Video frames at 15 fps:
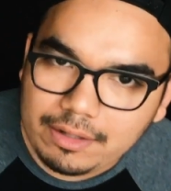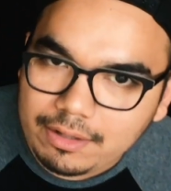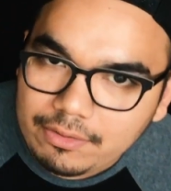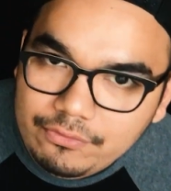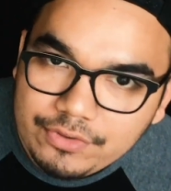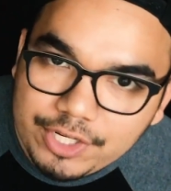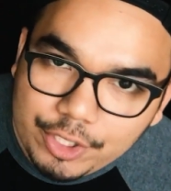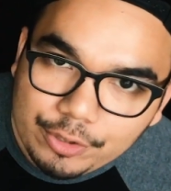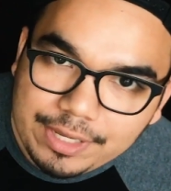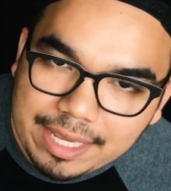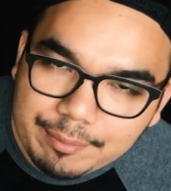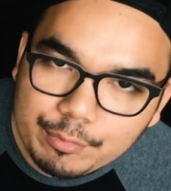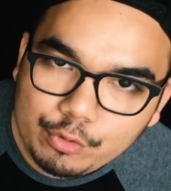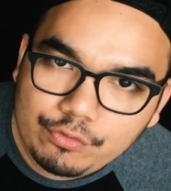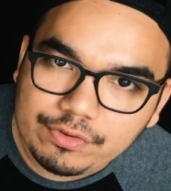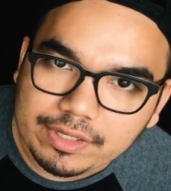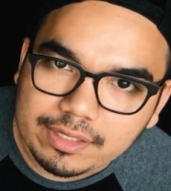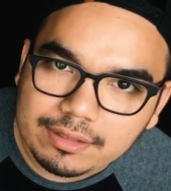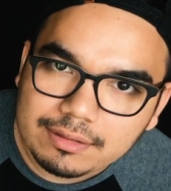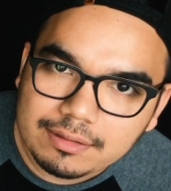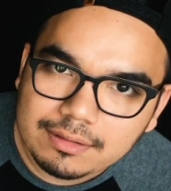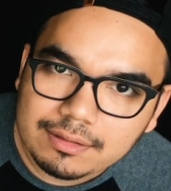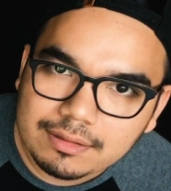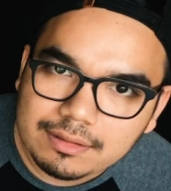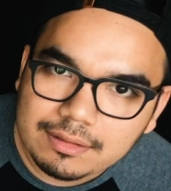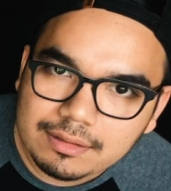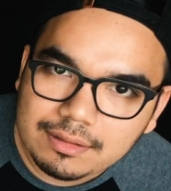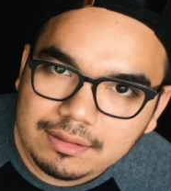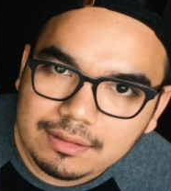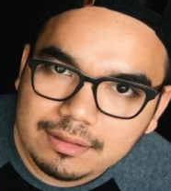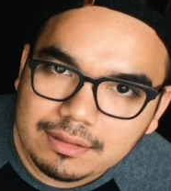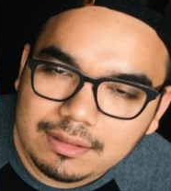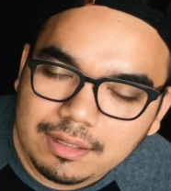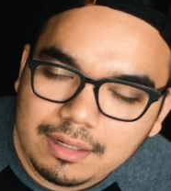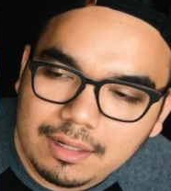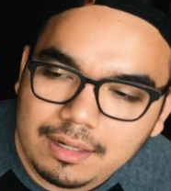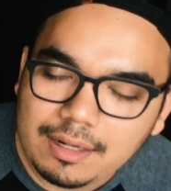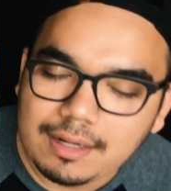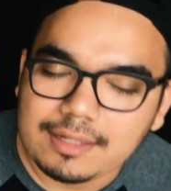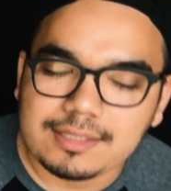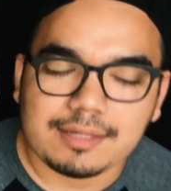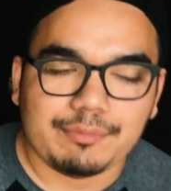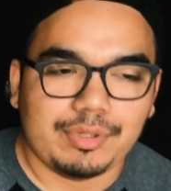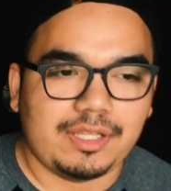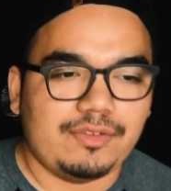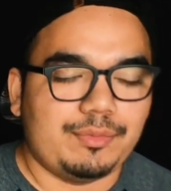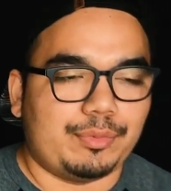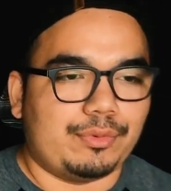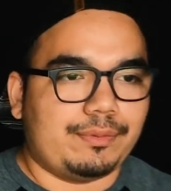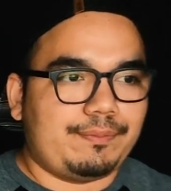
a video game movie. It's unbelievable.